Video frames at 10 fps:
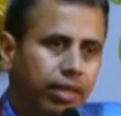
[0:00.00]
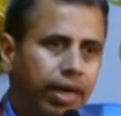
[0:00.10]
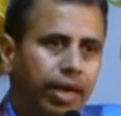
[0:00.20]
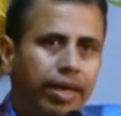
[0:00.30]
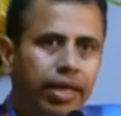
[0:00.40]

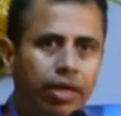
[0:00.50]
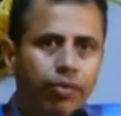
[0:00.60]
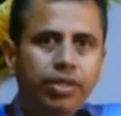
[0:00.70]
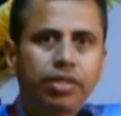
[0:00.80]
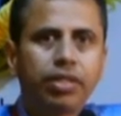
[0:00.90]
and I
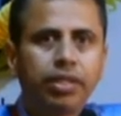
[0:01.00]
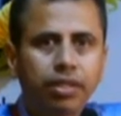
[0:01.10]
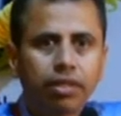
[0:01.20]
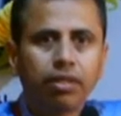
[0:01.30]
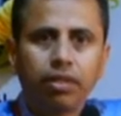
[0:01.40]
requested
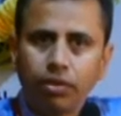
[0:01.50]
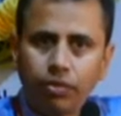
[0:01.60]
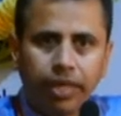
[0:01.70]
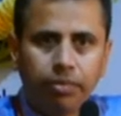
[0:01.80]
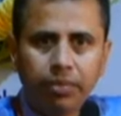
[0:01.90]
to
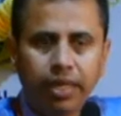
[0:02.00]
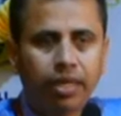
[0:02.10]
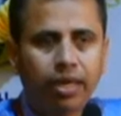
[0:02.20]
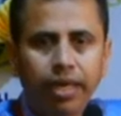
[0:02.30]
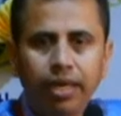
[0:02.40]
them
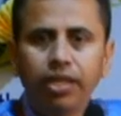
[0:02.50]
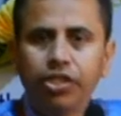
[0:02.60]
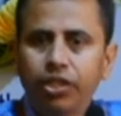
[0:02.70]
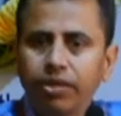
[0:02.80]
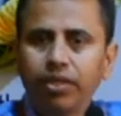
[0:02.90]
that kindly
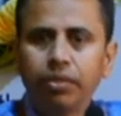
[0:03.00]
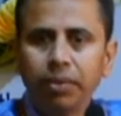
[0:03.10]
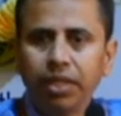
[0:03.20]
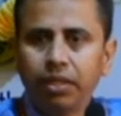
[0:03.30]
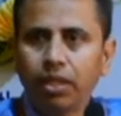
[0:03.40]
share with
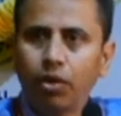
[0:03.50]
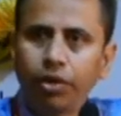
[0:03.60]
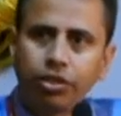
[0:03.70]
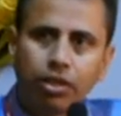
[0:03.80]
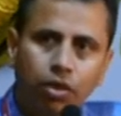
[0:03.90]
me the
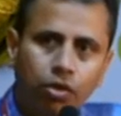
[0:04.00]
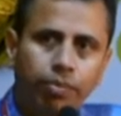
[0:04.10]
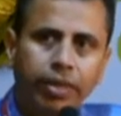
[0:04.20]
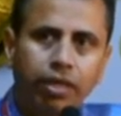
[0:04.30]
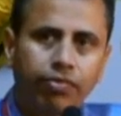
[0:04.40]
original
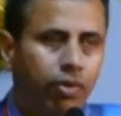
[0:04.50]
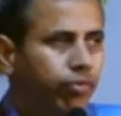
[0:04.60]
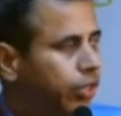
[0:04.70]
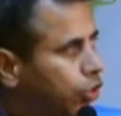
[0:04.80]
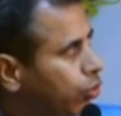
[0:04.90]
document from
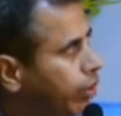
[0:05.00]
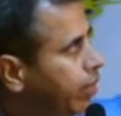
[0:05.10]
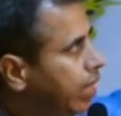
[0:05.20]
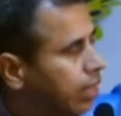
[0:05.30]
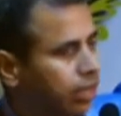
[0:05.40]
which you have
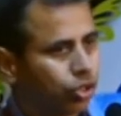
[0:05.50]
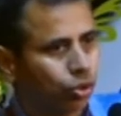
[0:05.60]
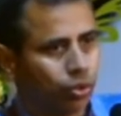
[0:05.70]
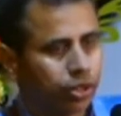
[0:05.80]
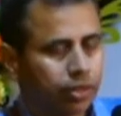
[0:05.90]
taken this
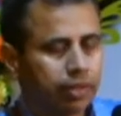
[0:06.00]
quote.